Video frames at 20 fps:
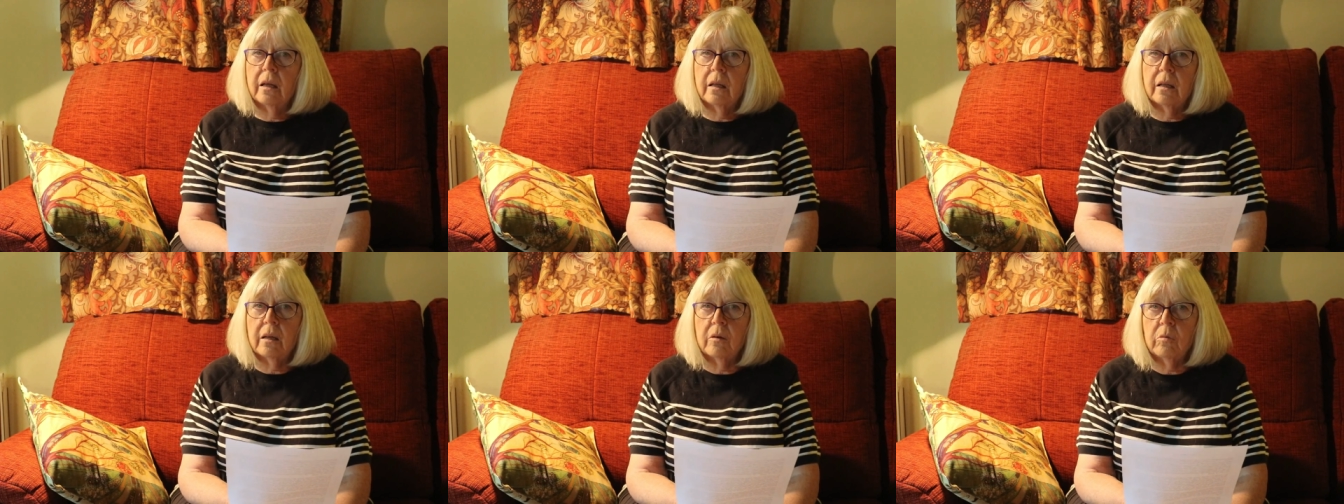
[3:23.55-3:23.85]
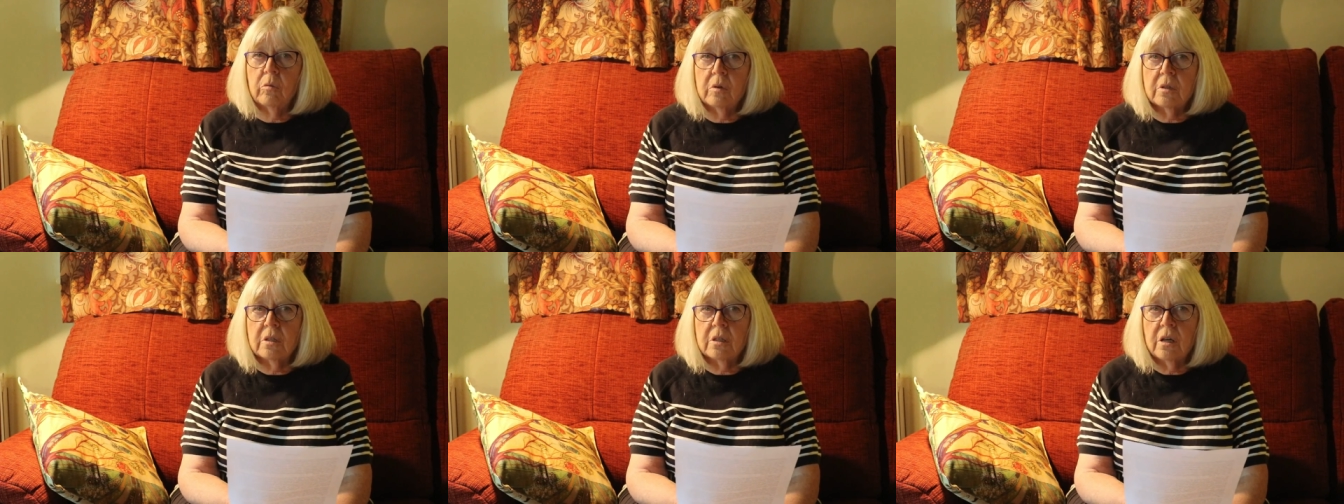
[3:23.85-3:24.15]
There
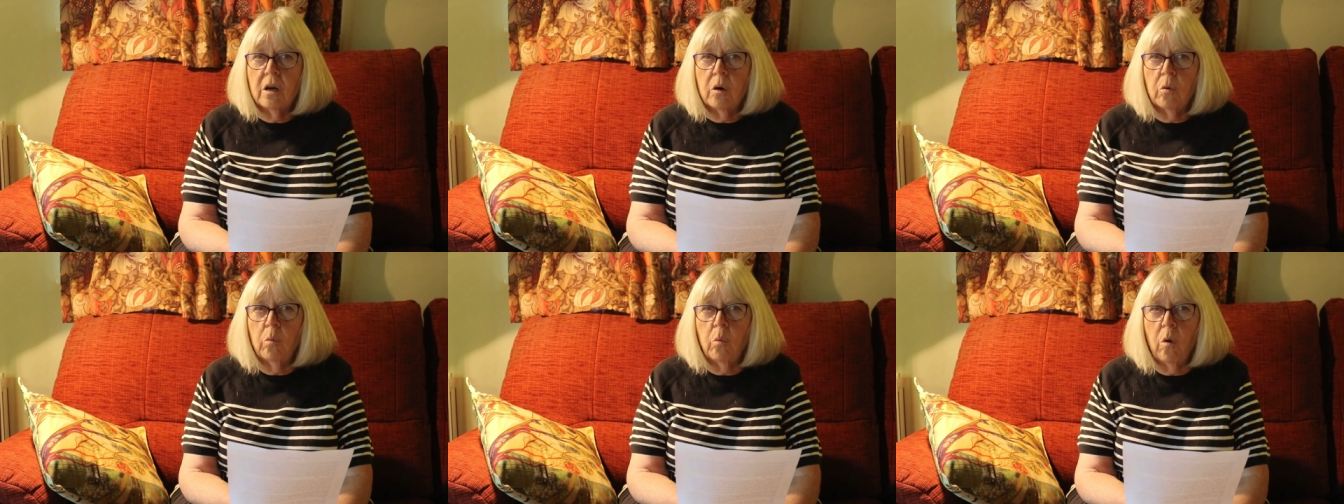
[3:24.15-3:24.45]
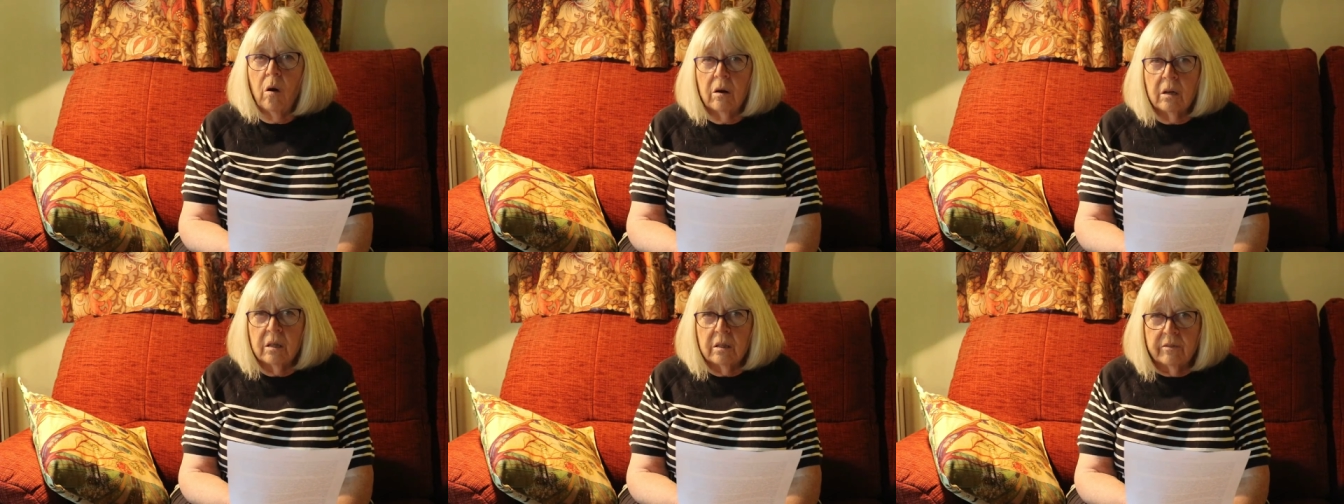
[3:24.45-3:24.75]
was
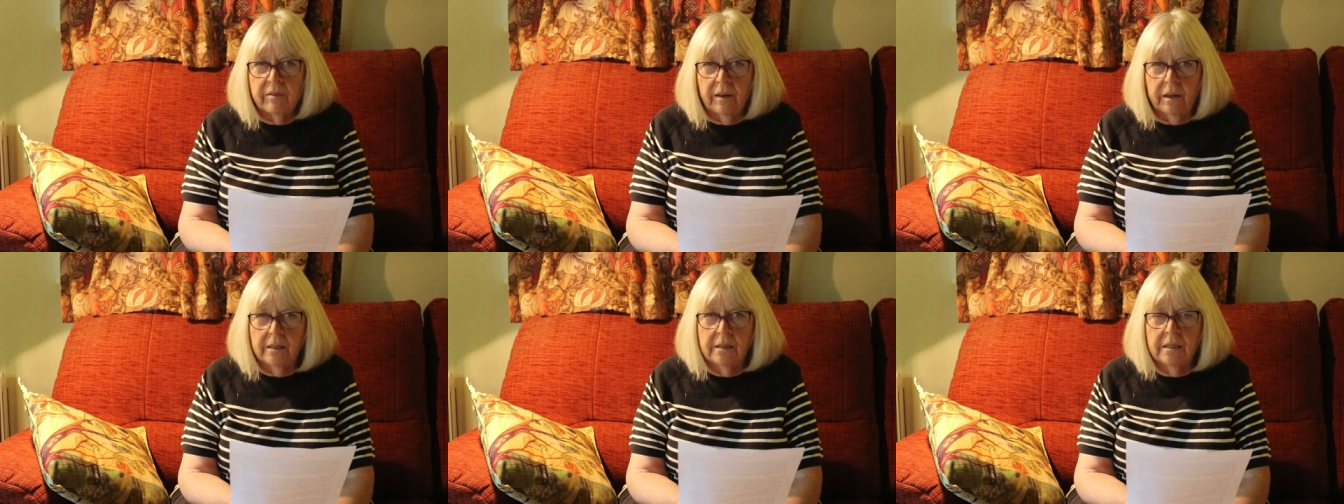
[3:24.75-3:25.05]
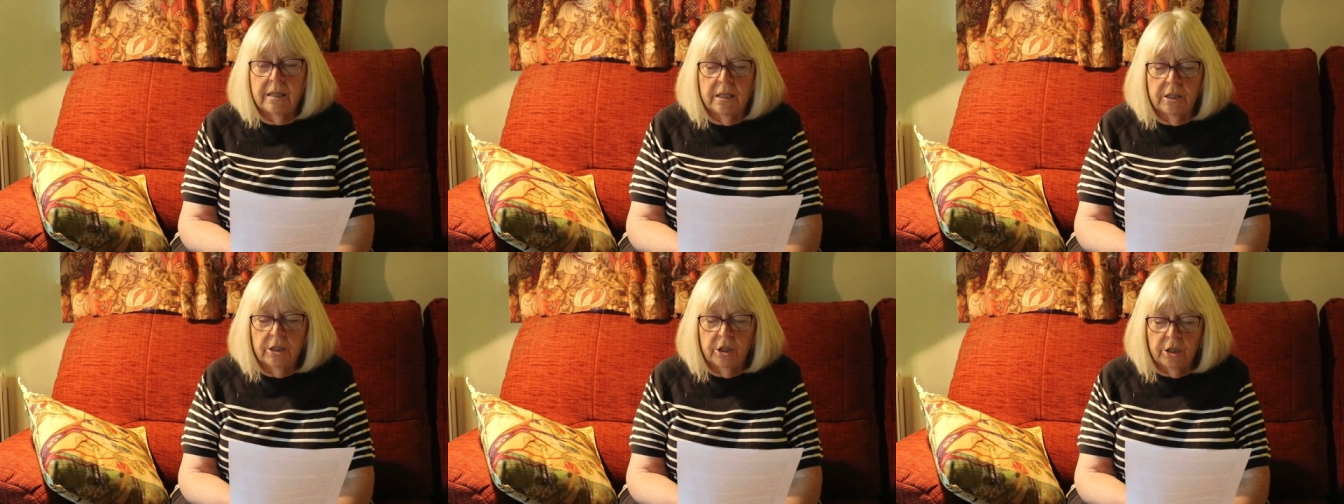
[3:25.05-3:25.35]
one
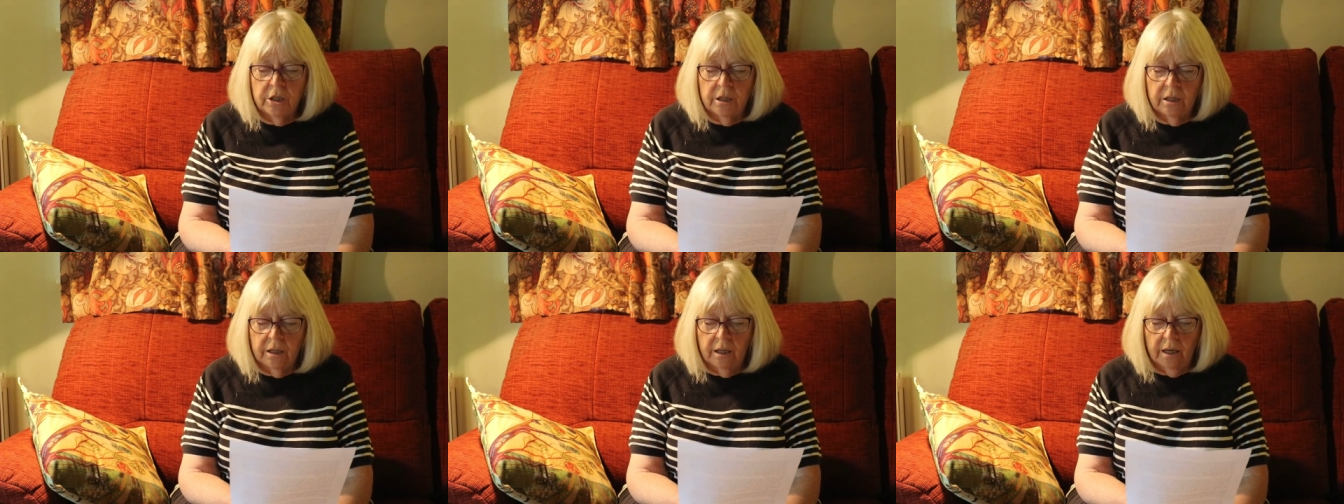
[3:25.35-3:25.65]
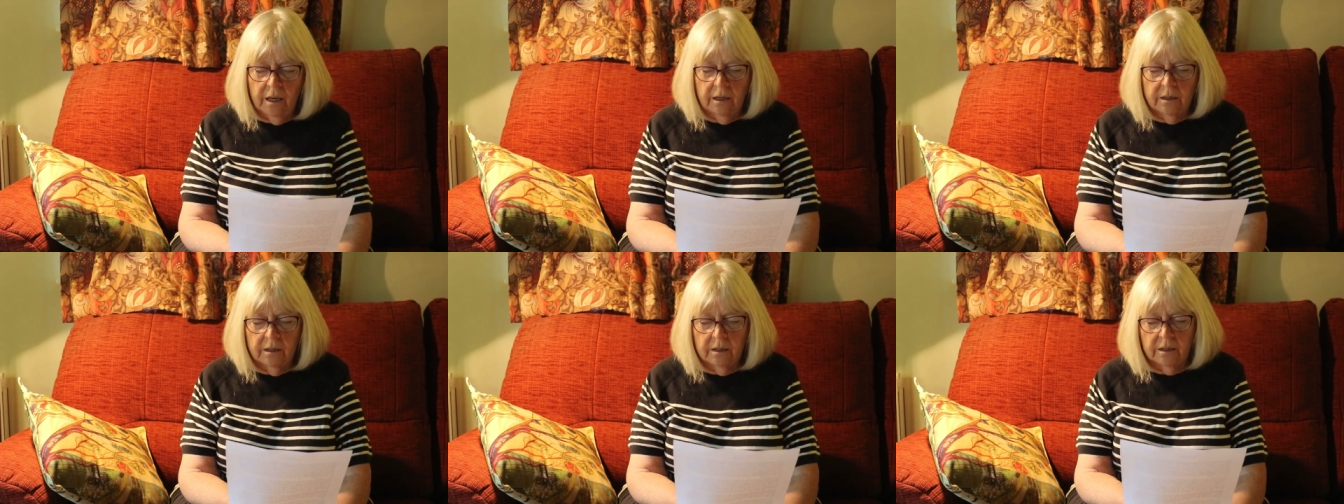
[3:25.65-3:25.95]
advantage to
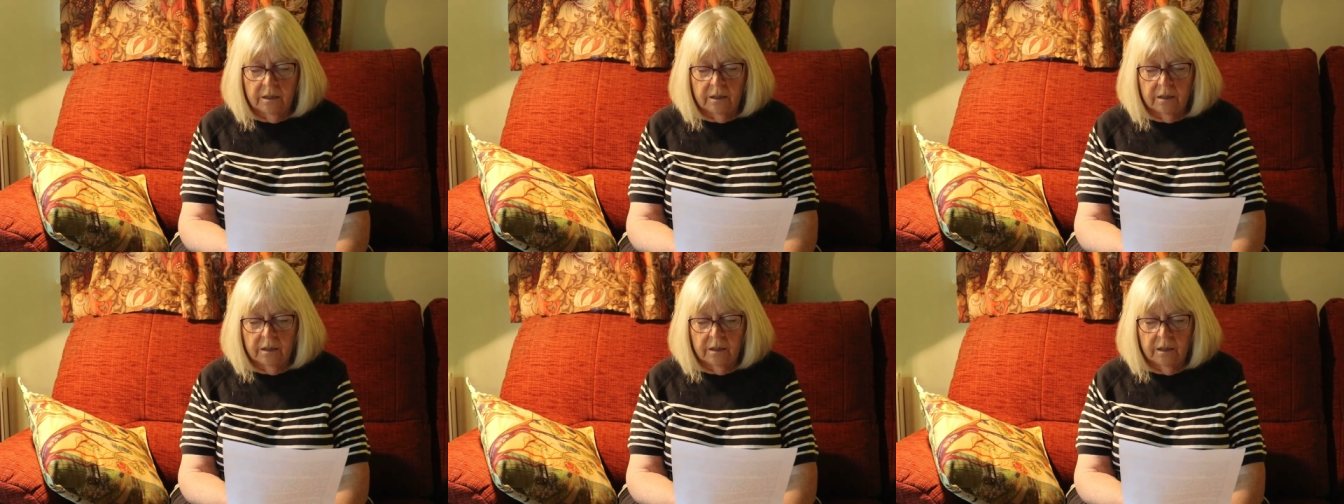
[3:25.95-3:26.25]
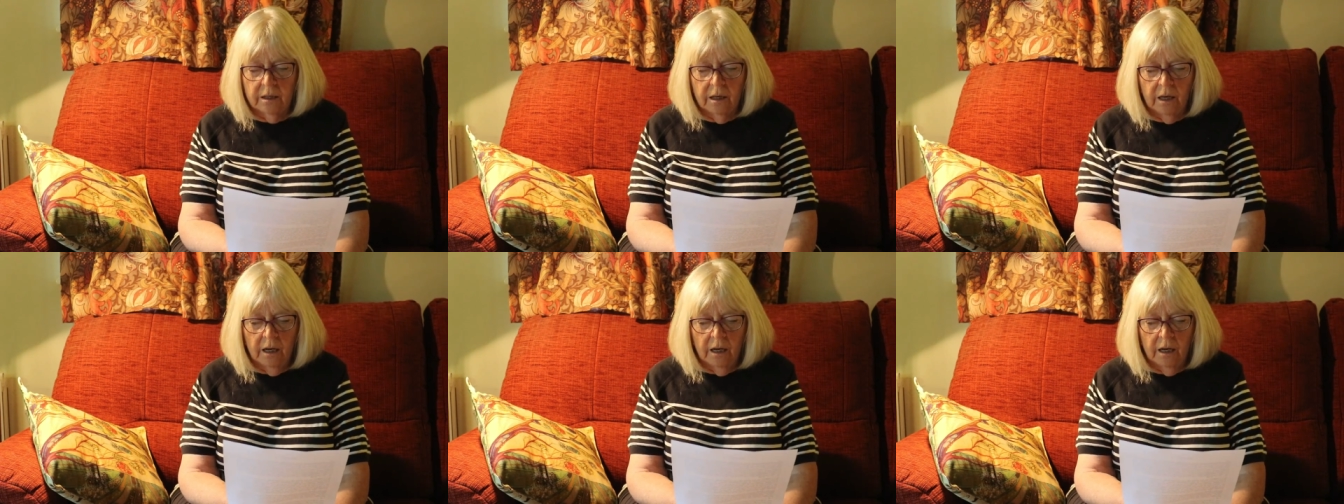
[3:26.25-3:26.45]
this.